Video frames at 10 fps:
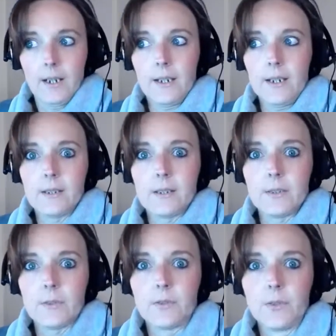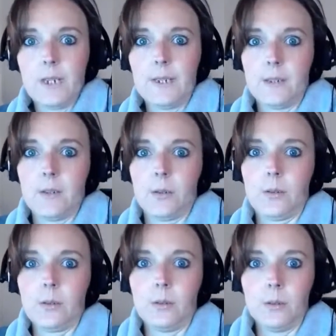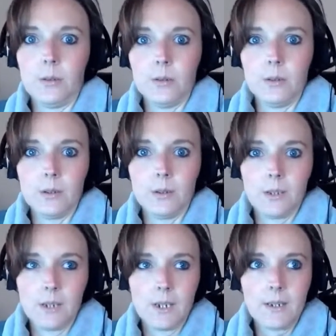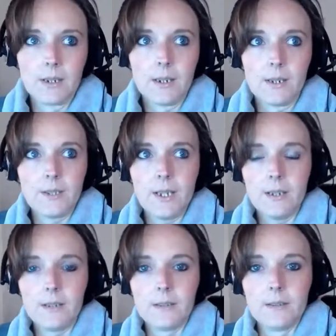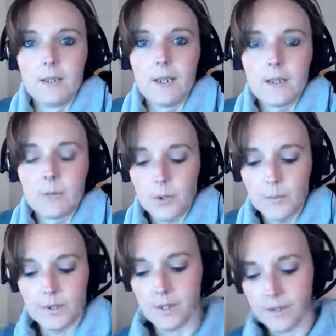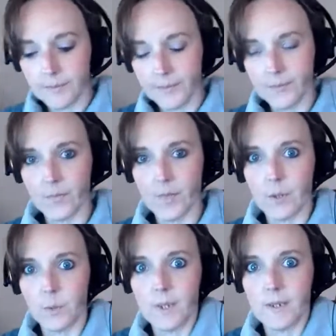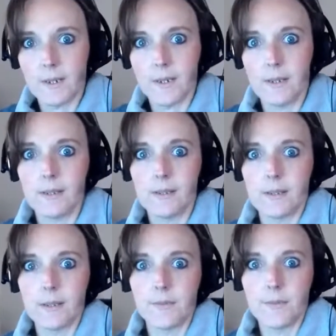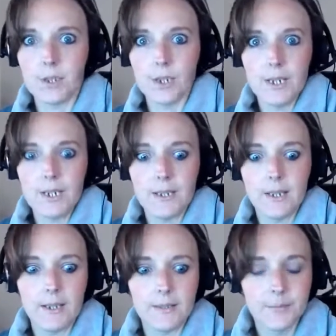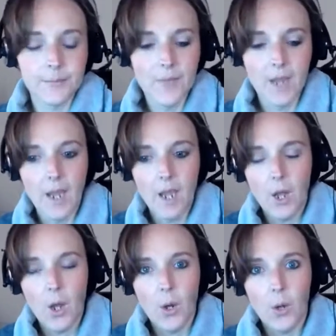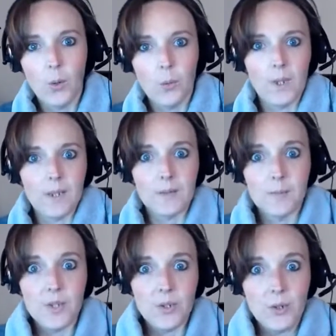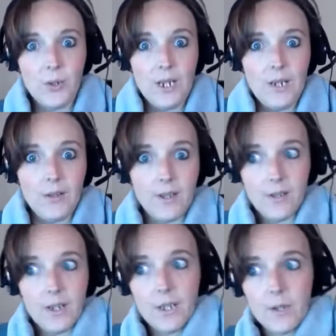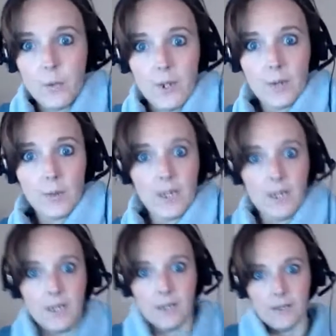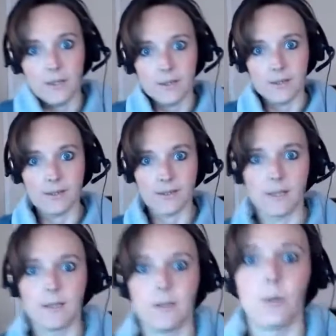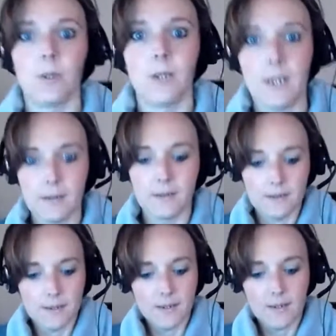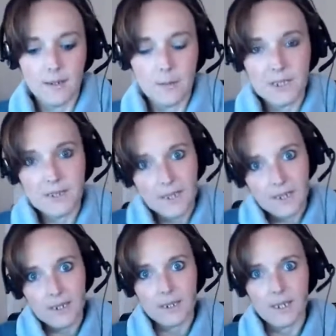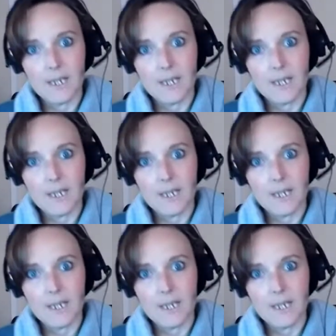It is freezing cold in Gauteng at the moment. Winter is officially here. Welcome to Eleutheria, where we discuss all things liberty.